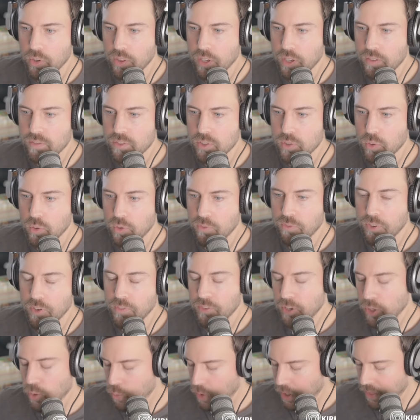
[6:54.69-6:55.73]
they've sold
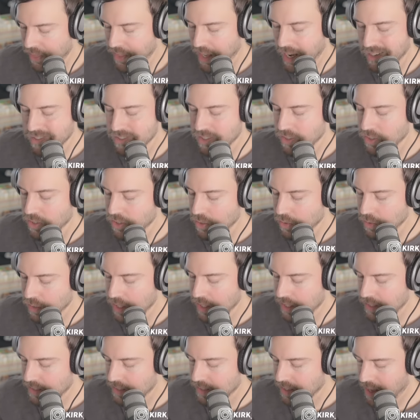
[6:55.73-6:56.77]
51,000
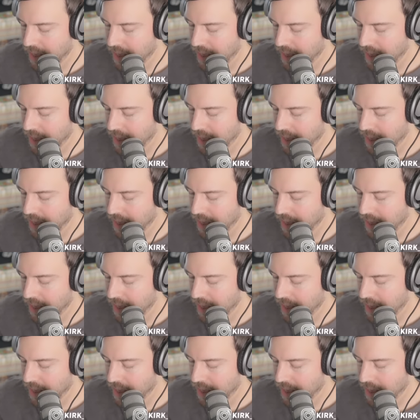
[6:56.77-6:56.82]
units.